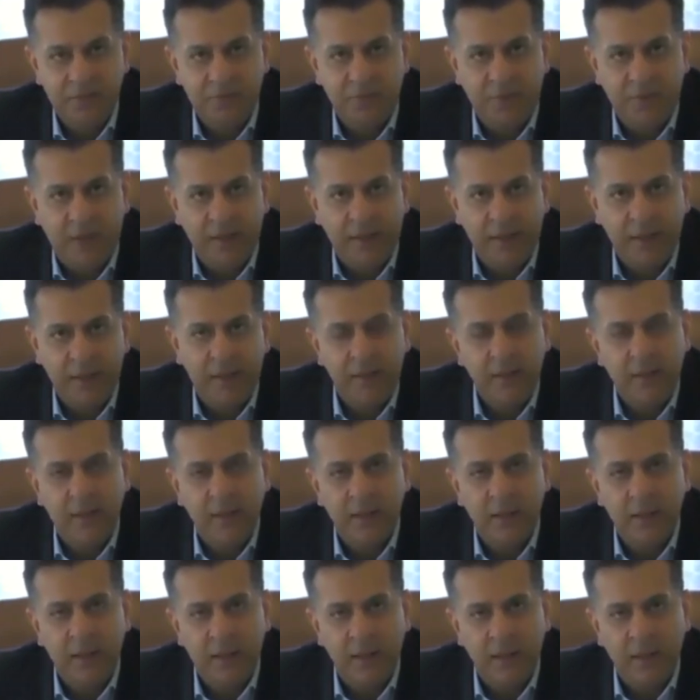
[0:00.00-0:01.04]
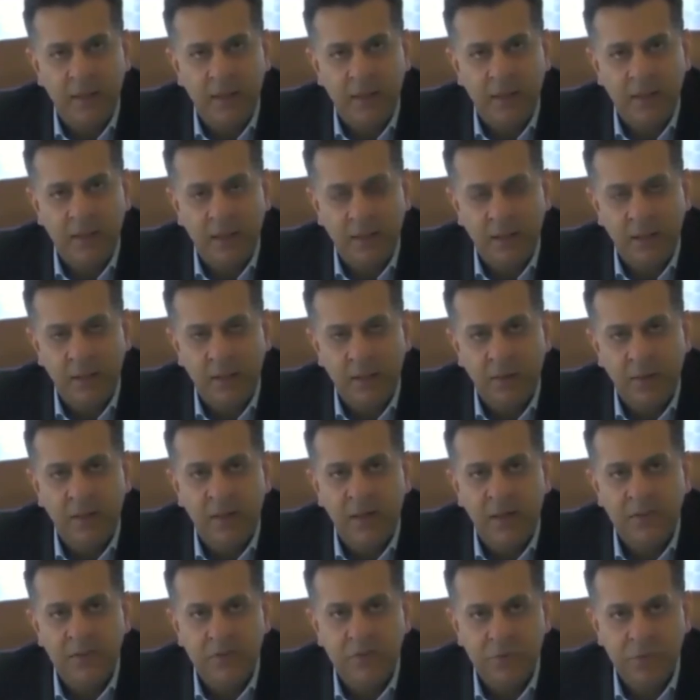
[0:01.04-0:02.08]
let's find uh,
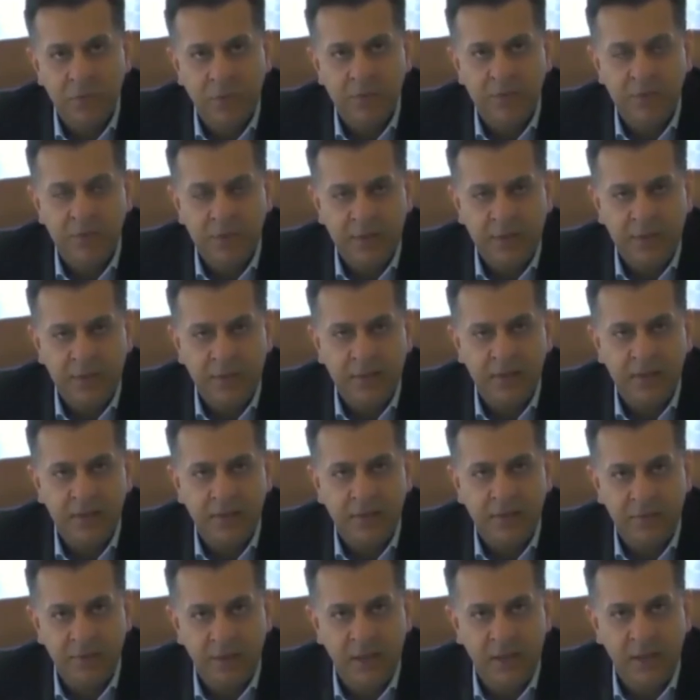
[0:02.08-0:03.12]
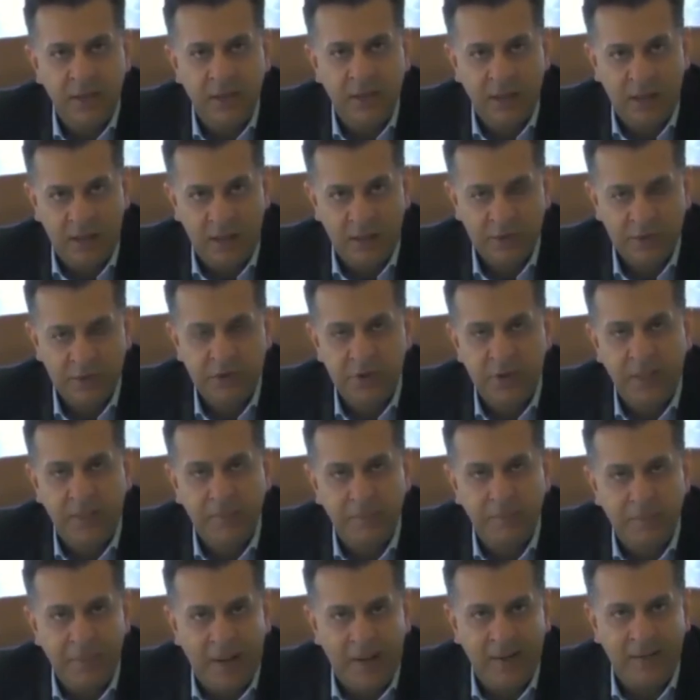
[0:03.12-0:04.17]
you know at least two or three really
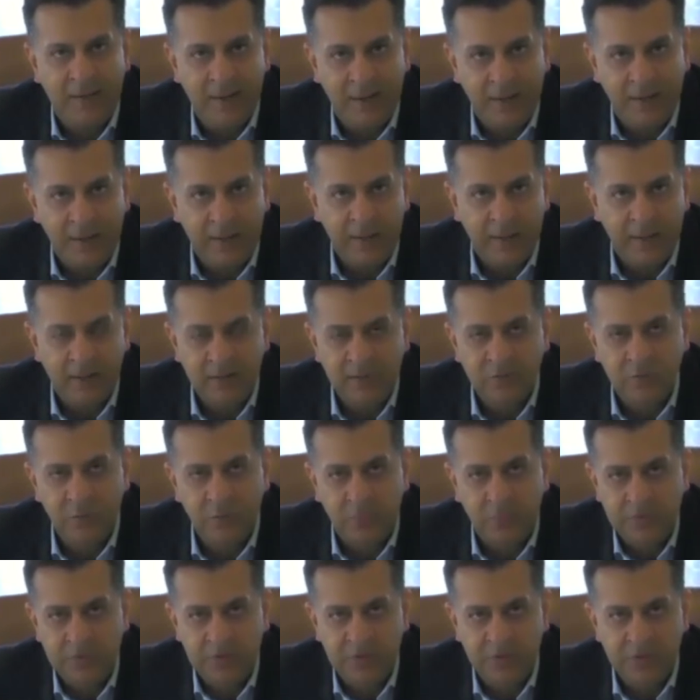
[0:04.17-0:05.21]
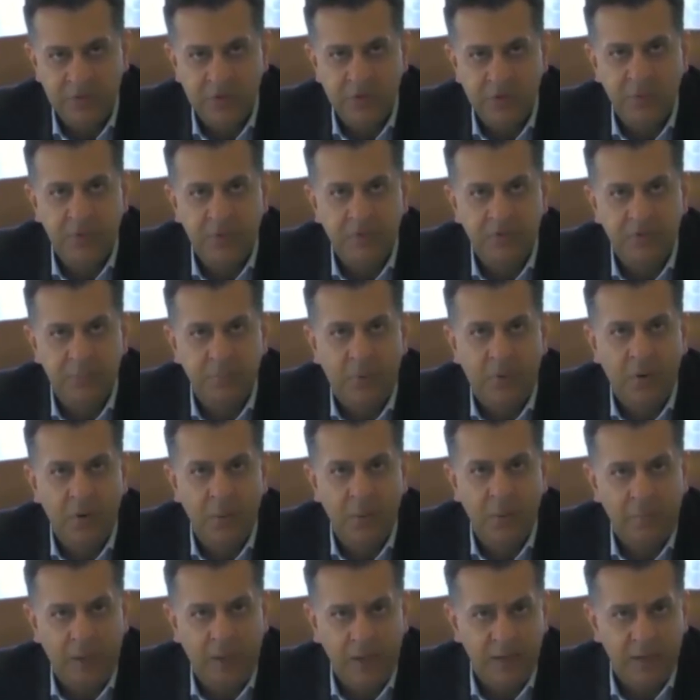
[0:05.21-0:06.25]
large impact areas versus doing
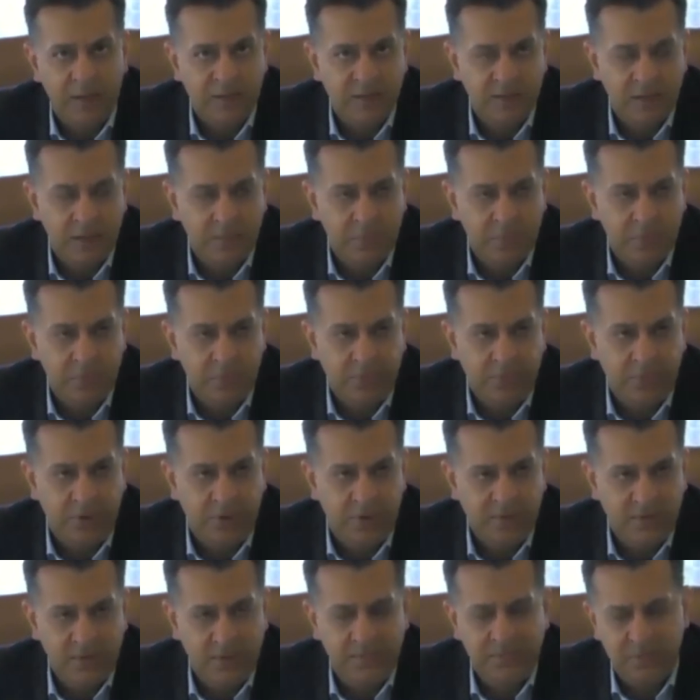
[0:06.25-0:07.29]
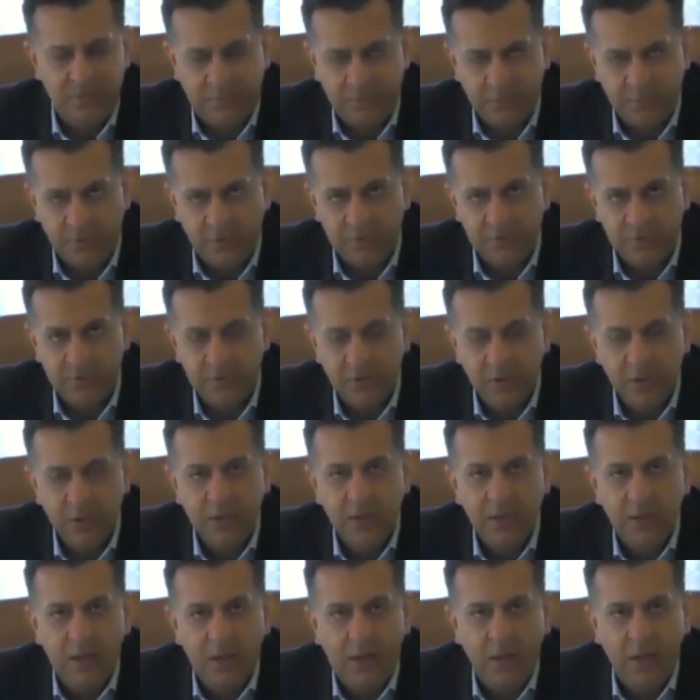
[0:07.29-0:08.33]
small pilots and proof of concepts. Of course,
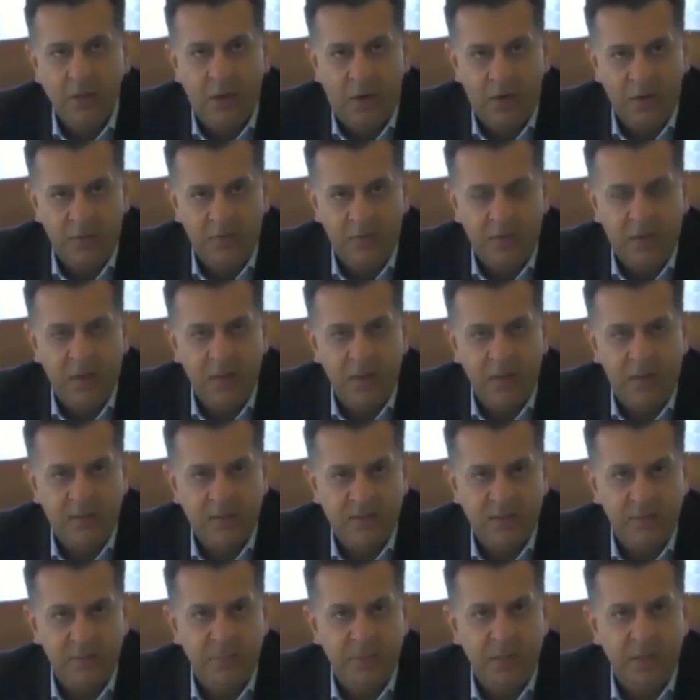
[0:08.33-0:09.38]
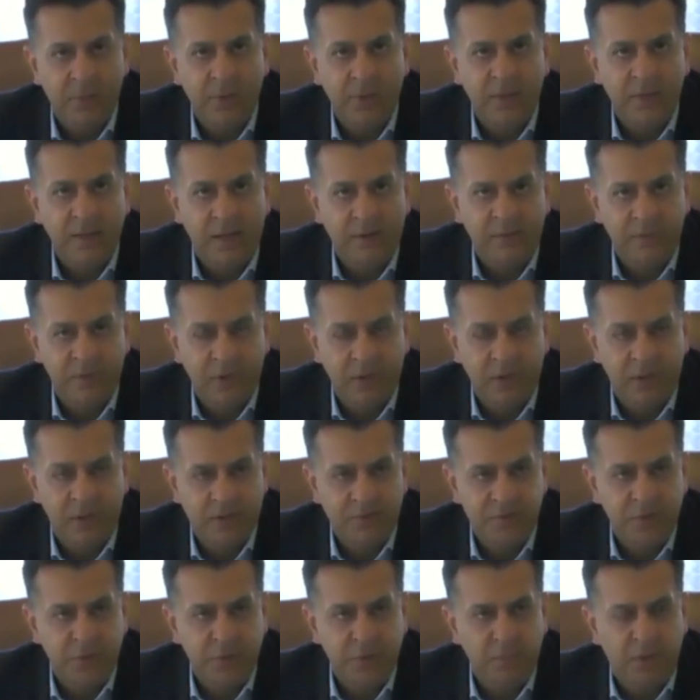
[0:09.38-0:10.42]
a lot of our clients have been doing that for the
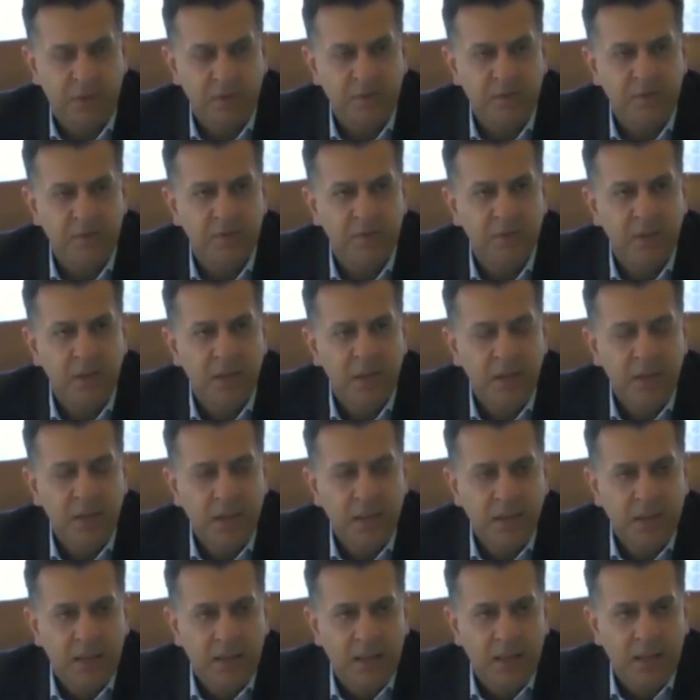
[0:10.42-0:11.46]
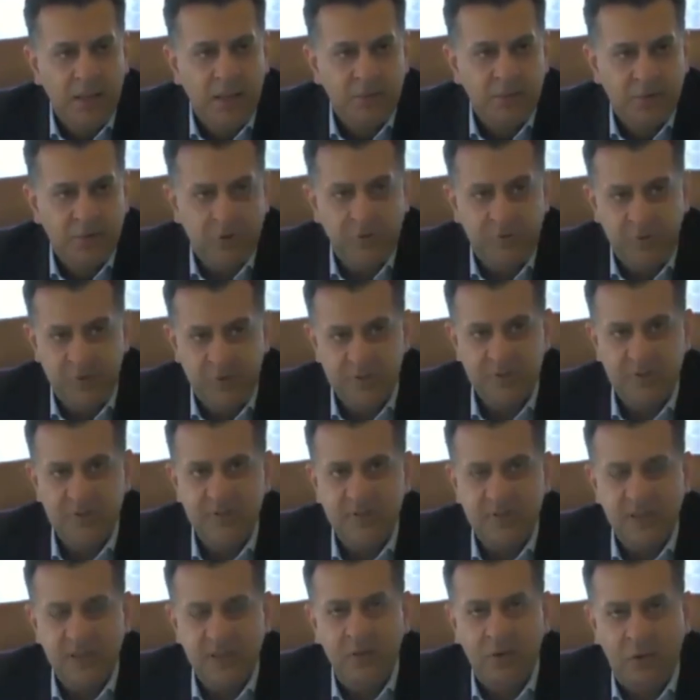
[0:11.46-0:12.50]
last few months. Uh, so the first
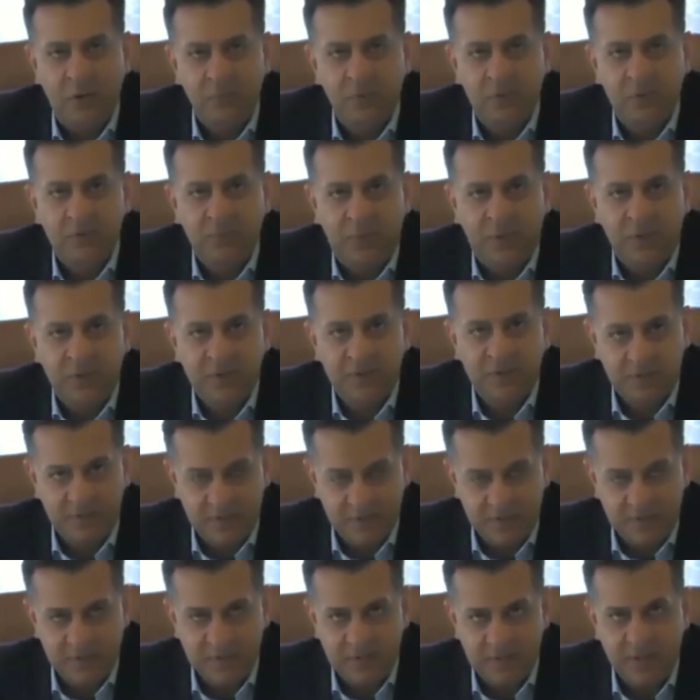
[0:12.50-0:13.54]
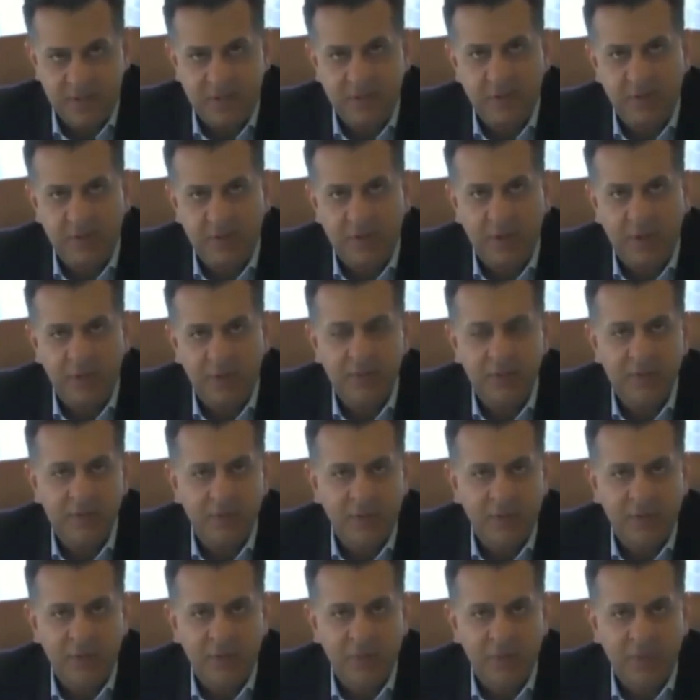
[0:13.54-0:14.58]
instinct always was this isn't secure.
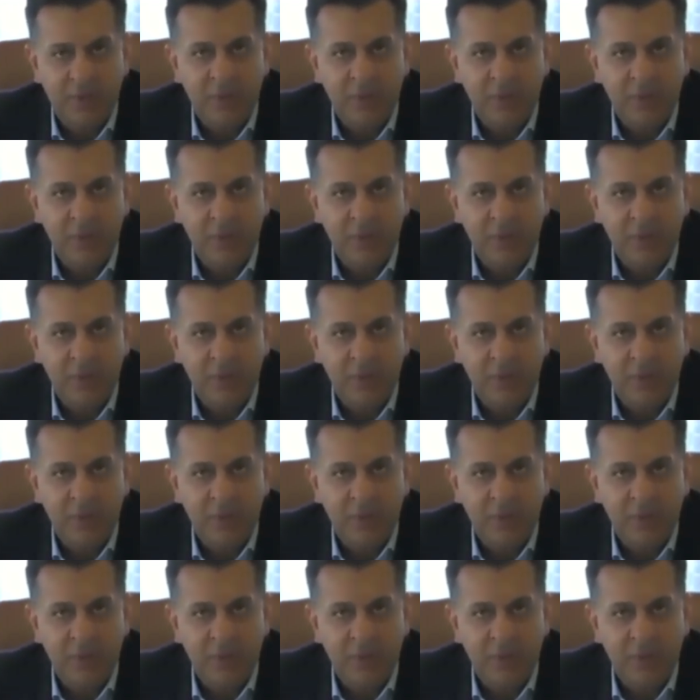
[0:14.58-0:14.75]
You know, we